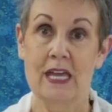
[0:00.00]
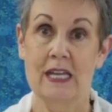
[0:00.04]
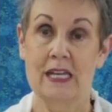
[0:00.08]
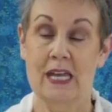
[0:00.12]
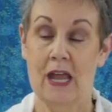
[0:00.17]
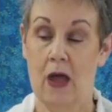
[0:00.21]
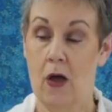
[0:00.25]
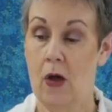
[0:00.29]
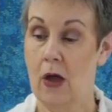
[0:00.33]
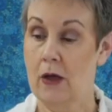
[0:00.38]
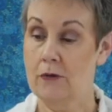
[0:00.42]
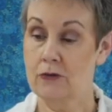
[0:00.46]

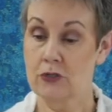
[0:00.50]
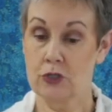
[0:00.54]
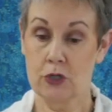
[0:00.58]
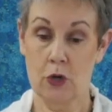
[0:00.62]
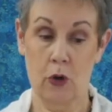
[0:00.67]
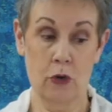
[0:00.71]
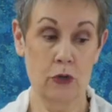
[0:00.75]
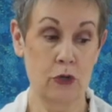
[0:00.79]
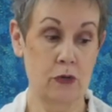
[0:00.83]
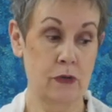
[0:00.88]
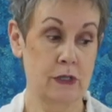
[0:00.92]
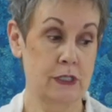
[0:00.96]
Now, I've
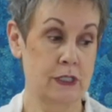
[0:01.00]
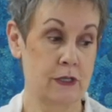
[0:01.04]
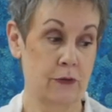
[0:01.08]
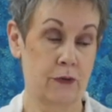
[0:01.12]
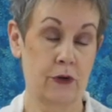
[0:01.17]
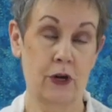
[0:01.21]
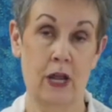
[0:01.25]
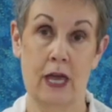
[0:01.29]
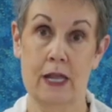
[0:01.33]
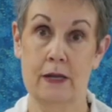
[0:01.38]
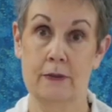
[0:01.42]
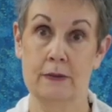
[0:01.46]
shown you the
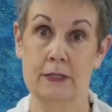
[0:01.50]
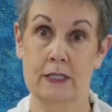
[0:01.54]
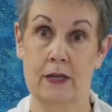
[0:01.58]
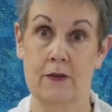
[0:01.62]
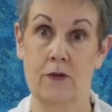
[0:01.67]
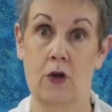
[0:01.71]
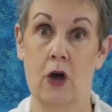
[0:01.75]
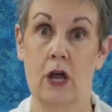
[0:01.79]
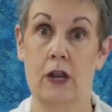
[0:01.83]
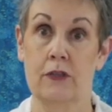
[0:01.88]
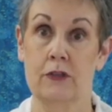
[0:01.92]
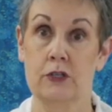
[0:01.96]
different items I've
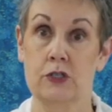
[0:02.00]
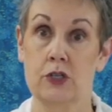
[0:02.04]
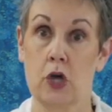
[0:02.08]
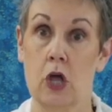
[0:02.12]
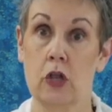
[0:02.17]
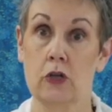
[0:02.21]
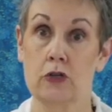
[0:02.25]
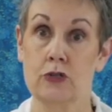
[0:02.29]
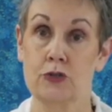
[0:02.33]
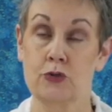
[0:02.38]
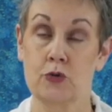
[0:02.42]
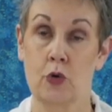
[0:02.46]
got at the
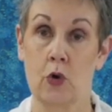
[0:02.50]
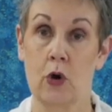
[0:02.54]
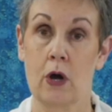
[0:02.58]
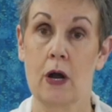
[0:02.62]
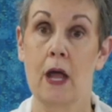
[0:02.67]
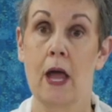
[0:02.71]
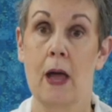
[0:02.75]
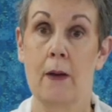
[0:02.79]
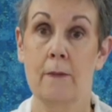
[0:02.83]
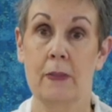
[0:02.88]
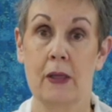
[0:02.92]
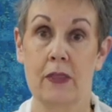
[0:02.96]
dollar store,
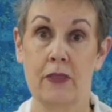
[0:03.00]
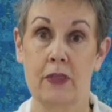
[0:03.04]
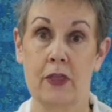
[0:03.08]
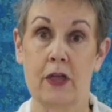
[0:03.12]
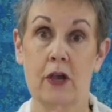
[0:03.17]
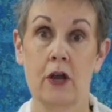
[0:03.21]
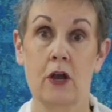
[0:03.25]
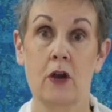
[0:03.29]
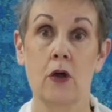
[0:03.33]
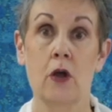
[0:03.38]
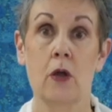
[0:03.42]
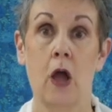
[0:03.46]
but
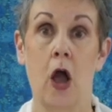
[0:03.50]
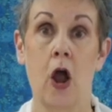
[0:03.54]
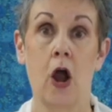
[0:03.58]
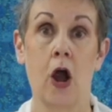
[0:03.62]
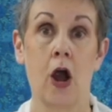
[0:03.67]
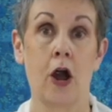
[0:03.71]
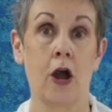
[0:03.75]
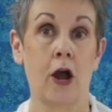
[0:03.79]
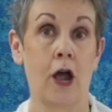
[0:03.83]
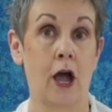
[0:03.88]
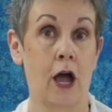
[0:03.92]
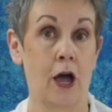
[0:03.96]
there
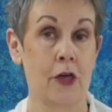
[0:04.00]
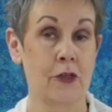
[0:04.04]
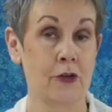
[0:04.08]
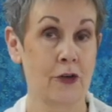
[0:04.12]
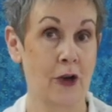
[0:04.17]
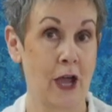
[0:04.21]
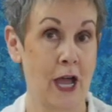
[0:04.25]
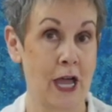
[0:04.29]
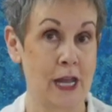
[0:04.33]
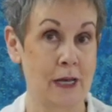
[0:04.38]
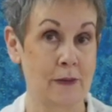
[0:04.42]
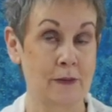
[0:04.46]
are other
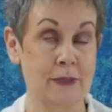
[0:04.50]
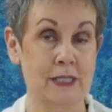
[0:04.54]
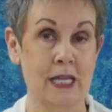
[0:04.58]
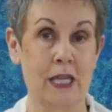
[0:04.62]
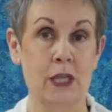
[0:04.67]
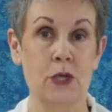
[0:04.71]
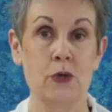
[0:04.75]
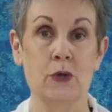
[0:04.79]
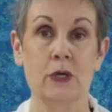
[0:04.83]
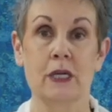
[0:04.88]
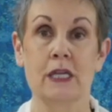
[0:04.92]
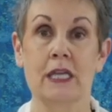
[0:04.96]
items that
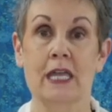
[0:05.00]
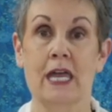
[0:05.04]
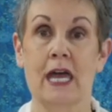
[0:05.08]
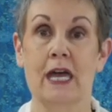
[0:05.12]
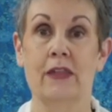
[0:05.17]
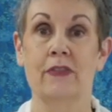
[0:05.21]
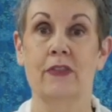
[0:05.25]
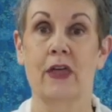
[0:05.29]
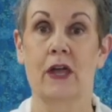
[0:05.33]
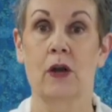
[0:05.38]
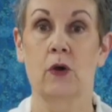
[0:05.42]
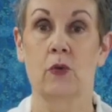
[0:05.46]
you can
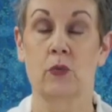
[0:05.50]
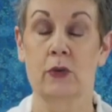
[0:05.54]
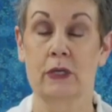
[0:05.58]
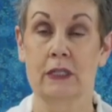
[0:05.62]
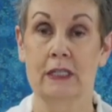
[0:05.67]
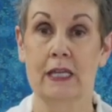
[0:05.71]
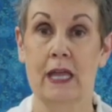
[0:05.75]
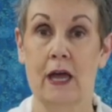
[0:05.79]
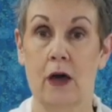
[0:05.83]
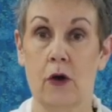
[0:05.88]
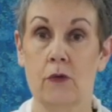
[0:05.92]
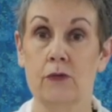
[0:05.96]
get that are
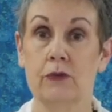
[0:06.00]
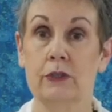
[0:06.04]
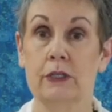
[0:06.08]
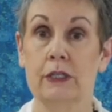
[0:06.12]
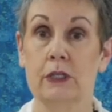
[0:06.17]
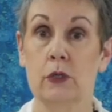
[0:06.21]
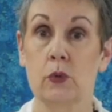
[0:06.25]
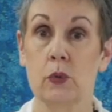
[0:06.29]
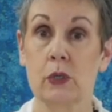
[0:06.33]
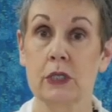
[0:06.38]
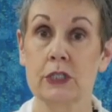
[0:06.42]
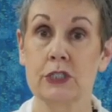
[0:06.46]
really helpful in
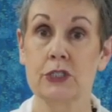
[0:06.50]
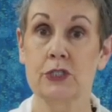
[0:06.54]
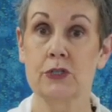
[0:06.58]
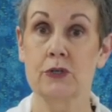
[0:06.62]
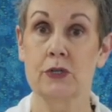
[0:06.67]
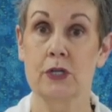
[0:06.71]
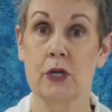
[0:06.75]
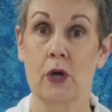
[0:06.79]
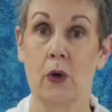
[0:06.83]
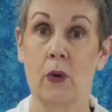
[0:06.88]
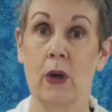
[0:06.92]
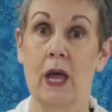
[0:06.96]
the quilt
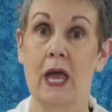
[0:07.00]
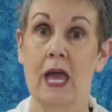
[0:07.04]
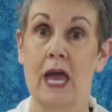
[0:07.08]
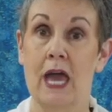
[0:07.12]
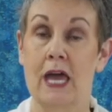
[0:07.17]
studio.